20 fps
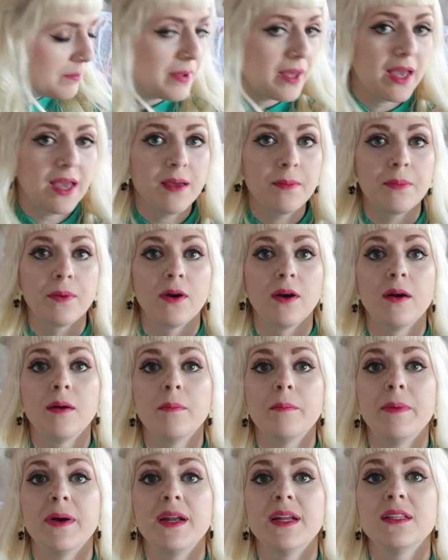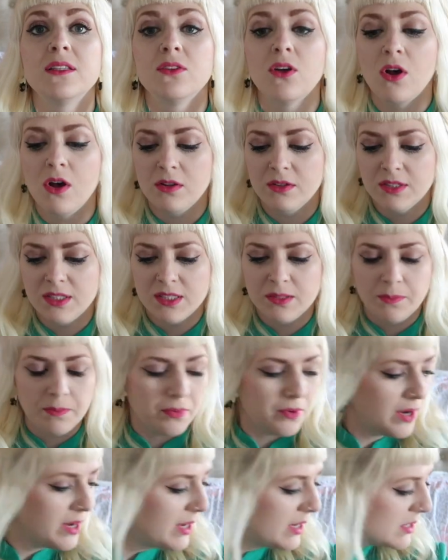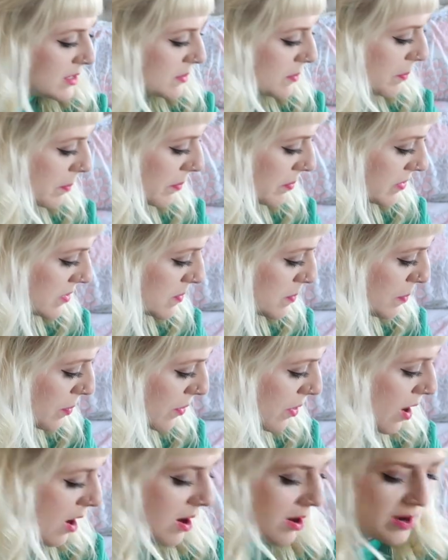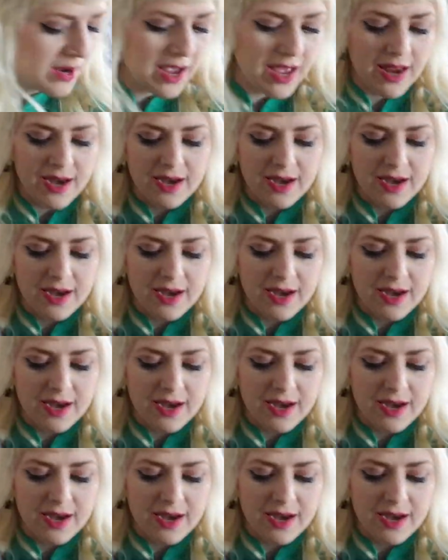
paper, but it's called Spring Has Sprung,